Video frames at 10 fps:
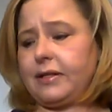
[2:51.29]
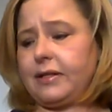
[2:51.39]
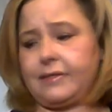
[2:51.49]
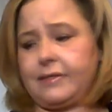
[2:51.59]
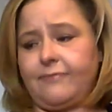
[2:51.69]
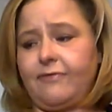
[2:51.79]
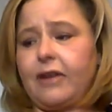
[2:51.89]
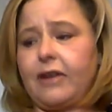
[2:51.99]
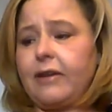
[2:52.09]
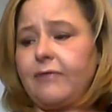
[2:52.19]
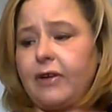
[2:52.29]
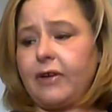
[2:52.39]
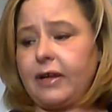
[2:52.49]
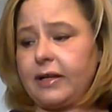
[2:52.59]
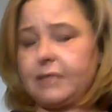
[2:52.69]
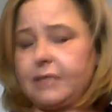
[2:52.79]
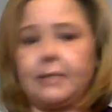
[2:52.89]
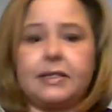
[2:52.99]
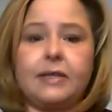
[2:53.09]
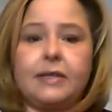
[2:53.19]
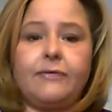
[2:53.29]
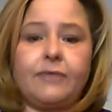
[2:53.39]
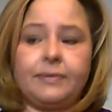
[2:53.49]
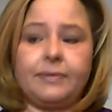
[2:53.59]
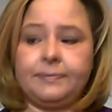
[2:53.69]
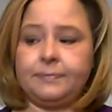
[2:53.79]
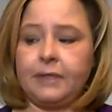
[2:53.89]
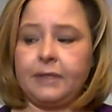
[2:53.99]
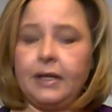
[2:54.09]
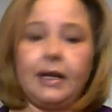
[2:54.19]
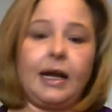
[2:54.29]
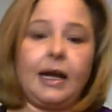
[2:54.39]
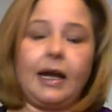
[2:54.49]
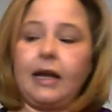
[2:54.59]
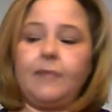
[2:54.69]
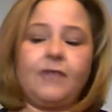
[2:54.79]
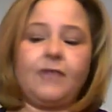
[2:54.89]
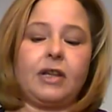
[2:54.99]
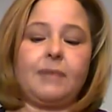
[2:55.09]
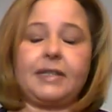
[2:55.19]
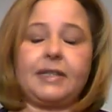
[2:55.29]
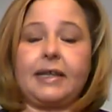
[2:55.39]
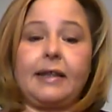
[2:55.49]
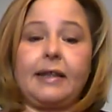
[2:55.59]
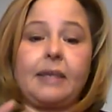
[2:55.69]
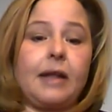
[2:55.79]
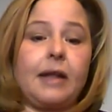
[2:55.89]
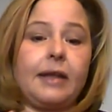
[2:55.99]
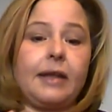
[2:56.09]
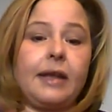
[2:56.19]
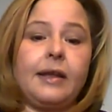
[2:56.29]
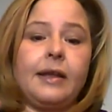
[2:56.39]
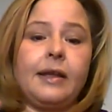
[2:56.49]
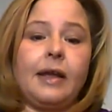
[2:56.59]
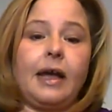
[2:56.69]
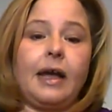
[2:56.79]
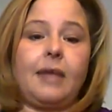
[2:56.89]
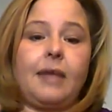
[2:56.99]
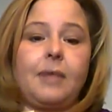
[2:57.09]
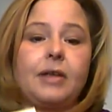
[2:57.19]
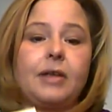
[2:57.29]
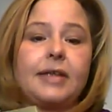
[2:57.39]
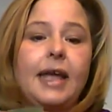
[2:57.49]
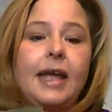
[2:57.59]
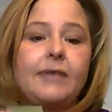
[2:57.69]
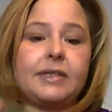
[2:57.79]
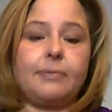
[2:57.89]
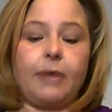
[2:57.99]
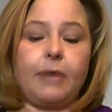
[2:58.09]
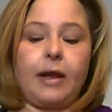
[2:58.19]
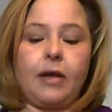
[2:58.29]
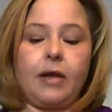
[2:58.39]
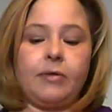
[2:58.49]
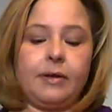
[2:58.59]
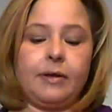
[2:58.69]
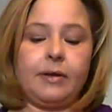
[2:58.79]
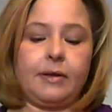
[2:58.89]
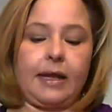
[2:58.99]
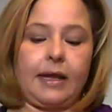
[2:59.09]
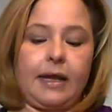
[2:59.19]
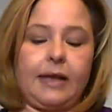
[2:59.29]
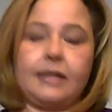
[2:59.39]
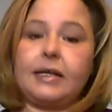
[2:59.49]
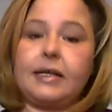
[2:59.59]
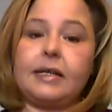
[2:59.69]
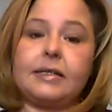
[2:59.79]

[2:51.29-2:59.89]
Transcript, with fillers: It's very, very inexpensive. Um, it up, I said I like Mally. Um, all I have is the brown, and it does.